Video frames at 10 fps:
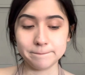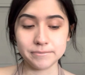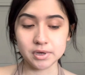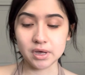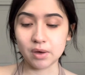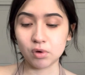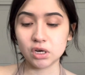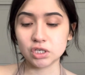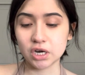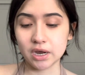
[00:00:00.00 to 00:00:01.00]
but I want
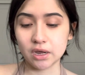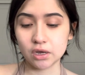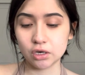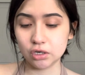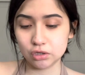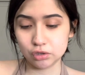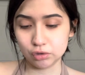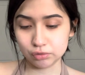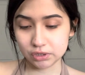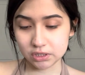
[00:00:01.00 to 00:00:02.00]
to try
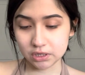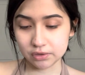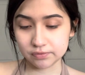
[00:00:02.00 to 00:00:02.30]
new stuff.